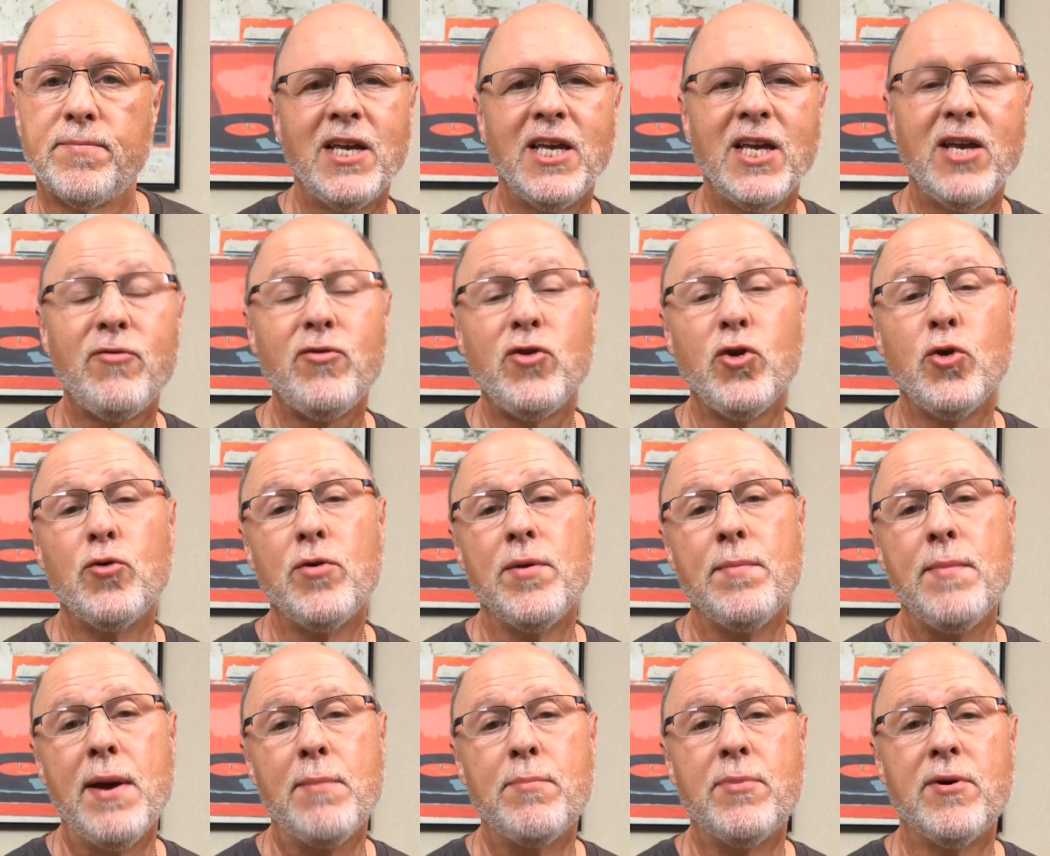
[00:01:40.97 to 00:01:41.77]
If you
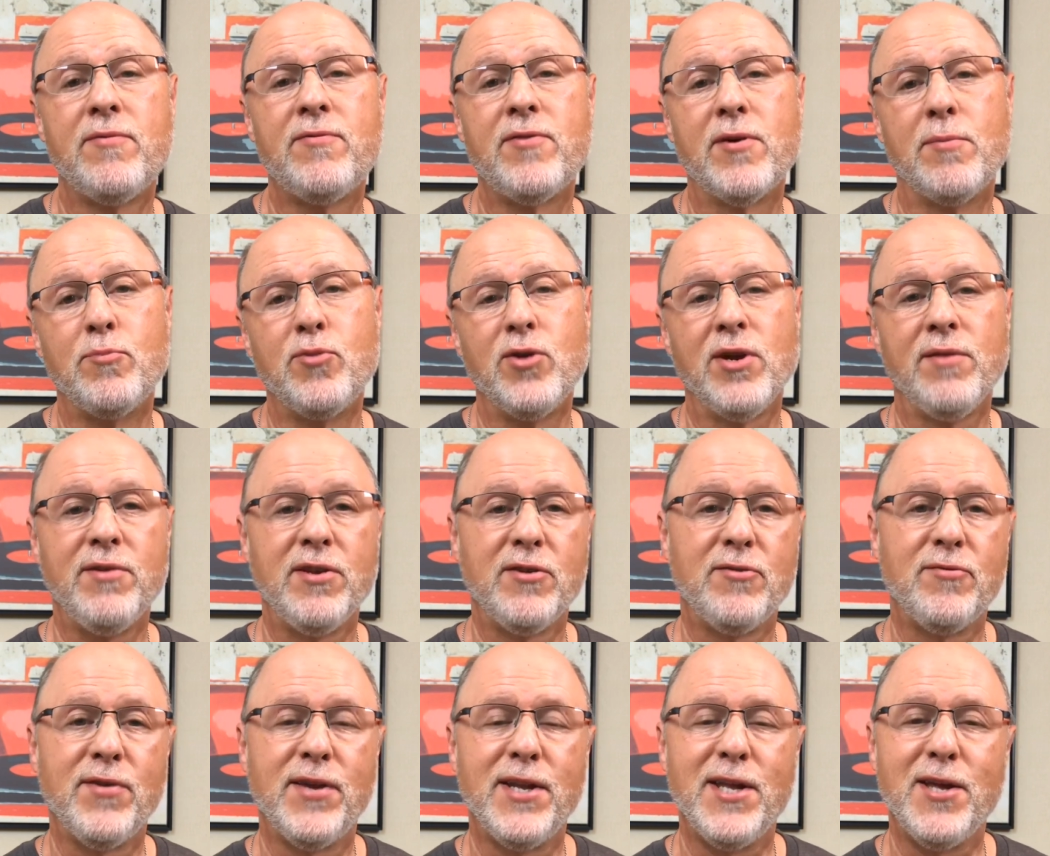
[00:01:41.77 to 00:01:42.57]
remember from
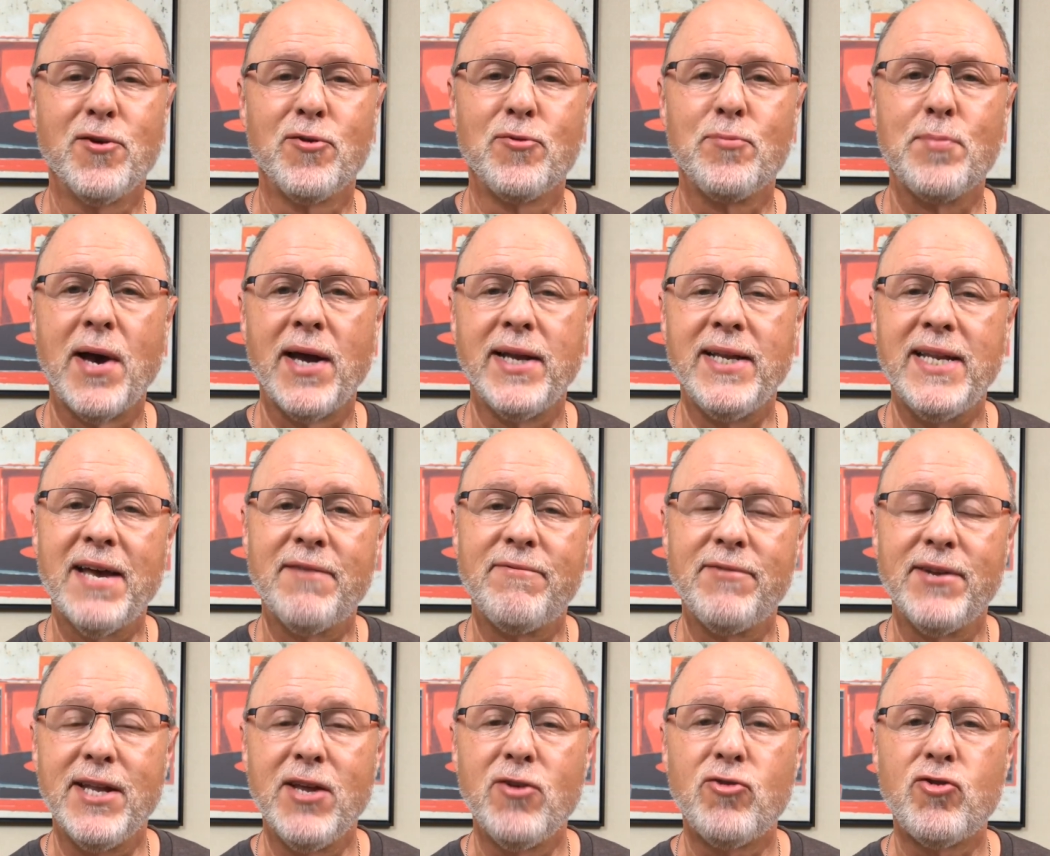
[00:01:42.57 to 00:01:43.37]
previous videos, my
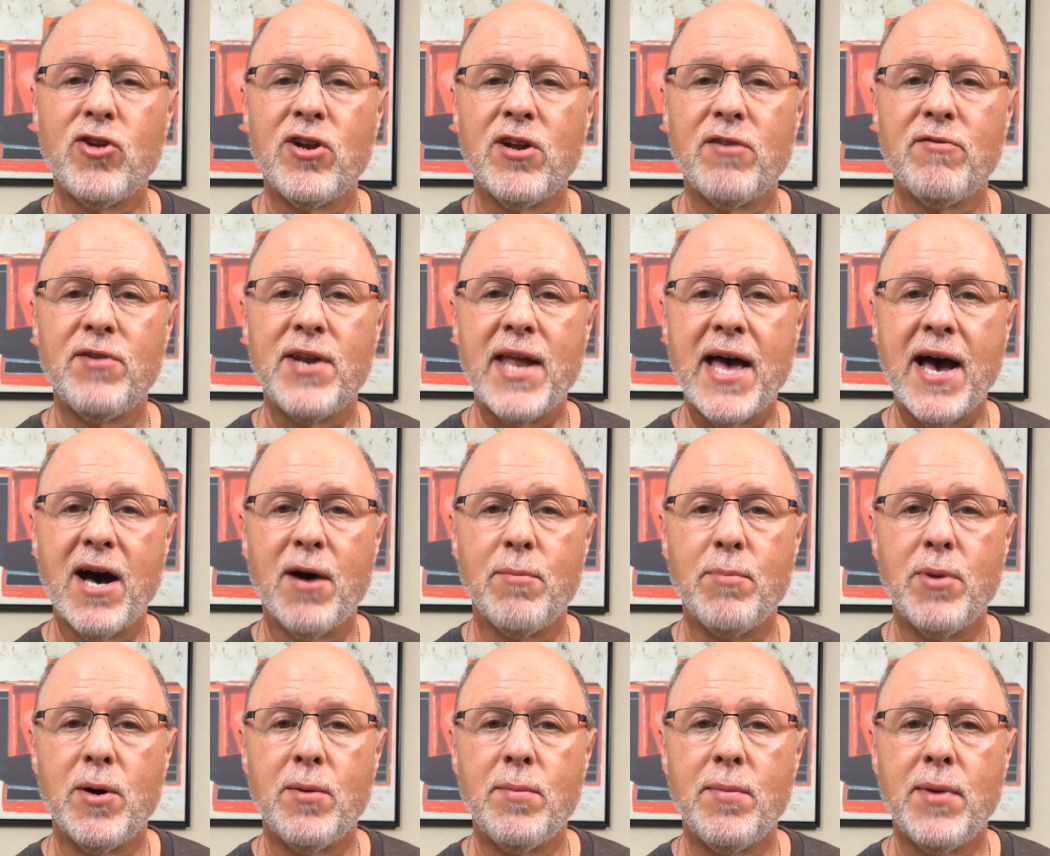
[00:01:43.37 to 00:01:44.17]
definition of an
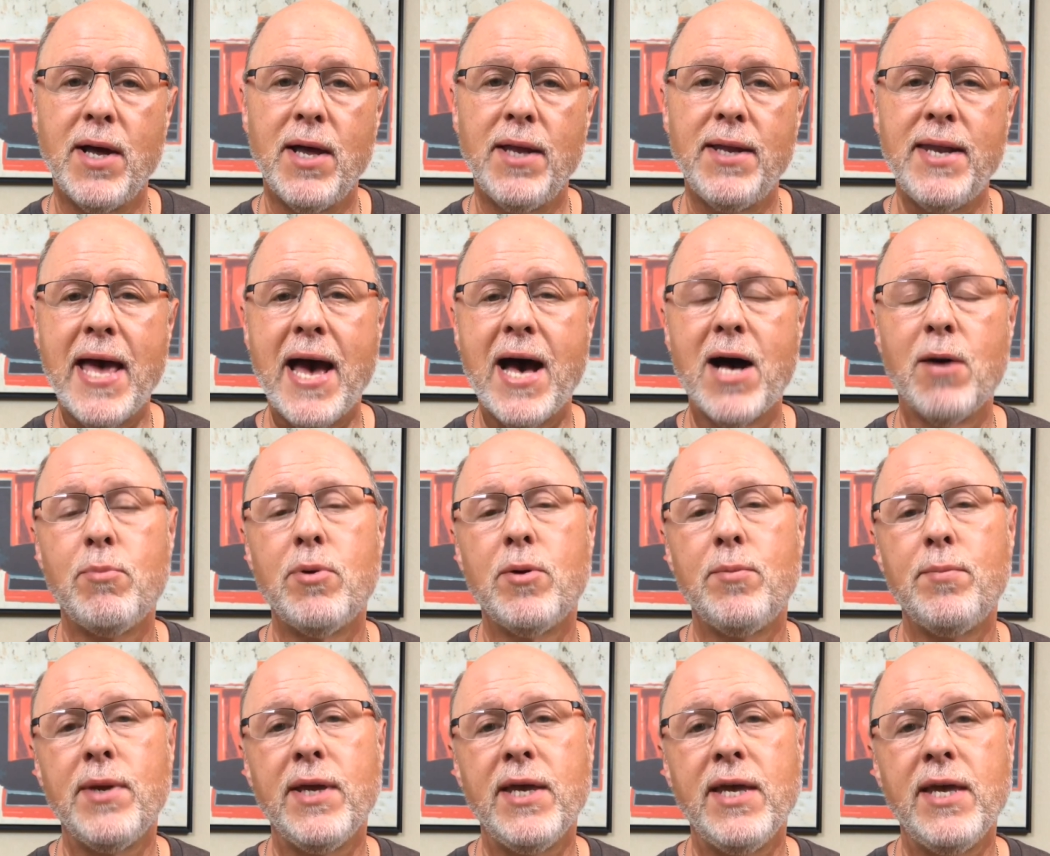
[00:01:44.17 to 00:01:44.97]

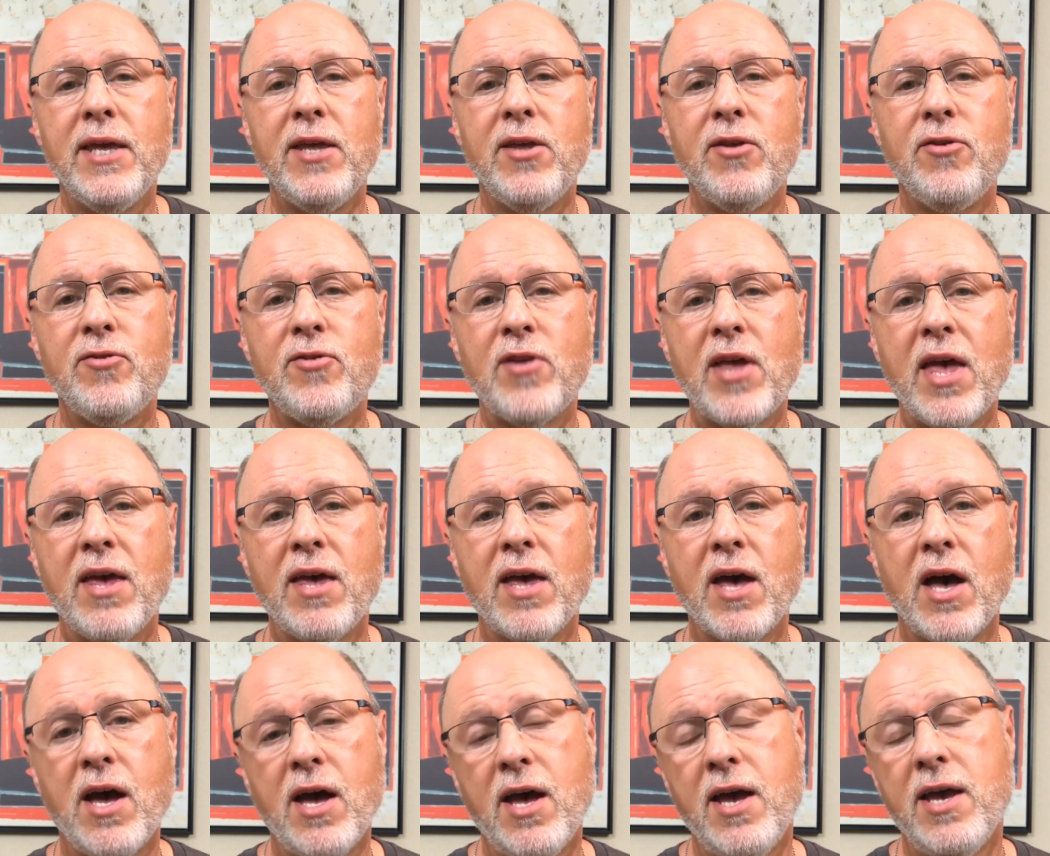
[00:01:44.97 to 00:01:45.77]
album is
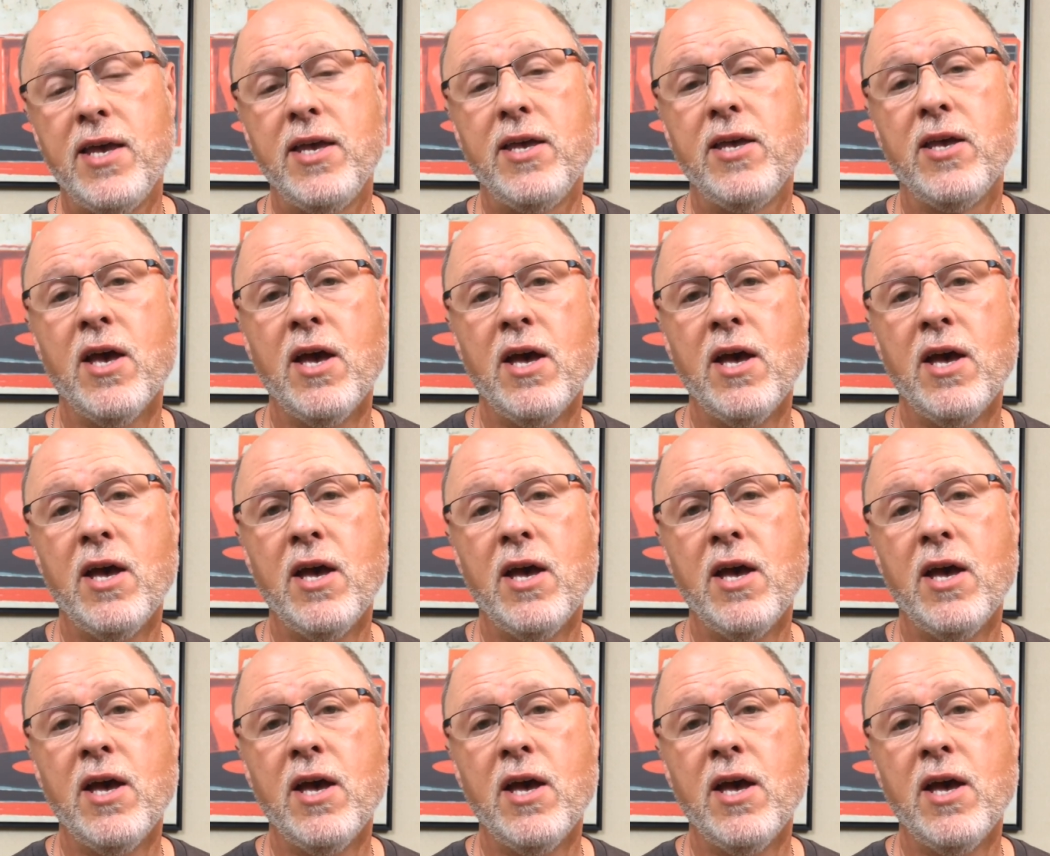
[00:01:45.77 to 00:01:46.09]
a